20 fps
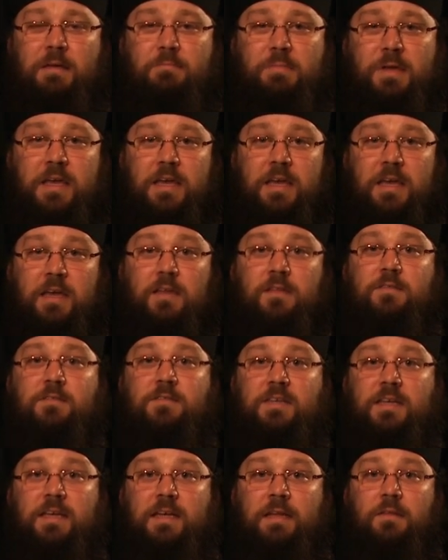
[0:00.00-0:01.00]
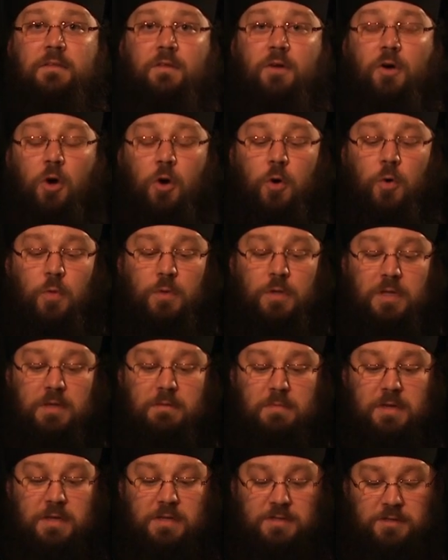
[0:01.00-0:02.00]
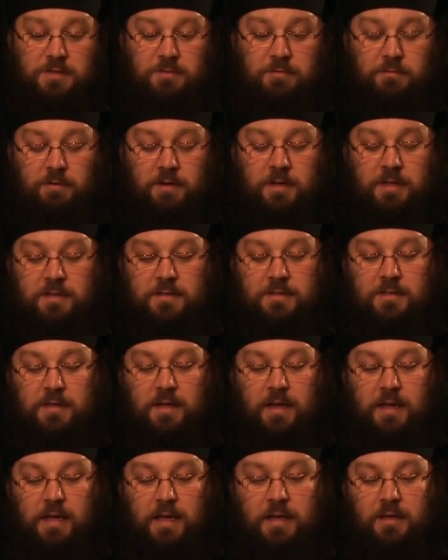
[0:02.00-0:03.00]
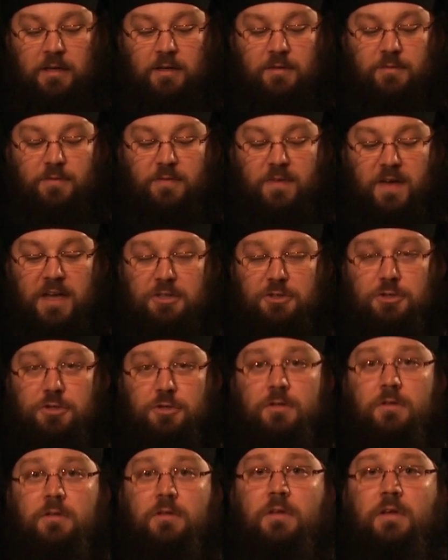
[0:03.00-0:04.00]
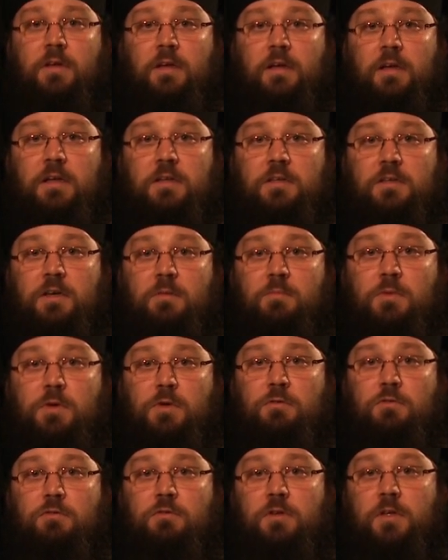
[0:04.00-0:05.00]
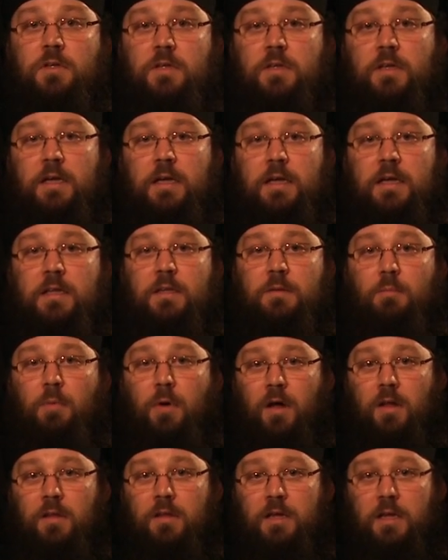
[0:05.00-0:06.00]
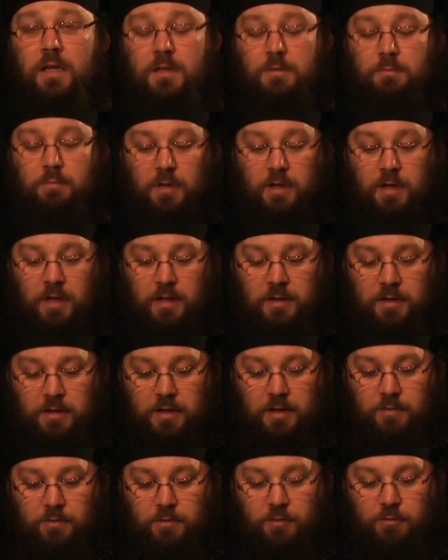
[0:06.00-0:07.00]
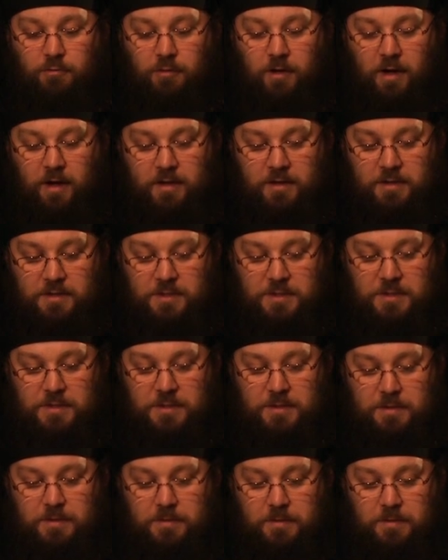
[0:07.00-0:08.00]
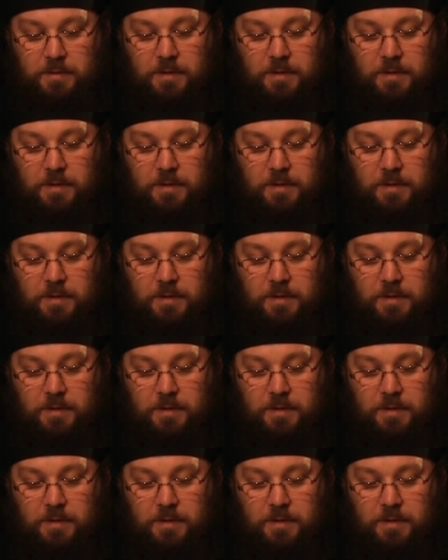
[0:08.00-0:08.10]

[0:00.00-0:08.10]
begins in the holy mysteries, in confession and communion in the body and blood of Christ.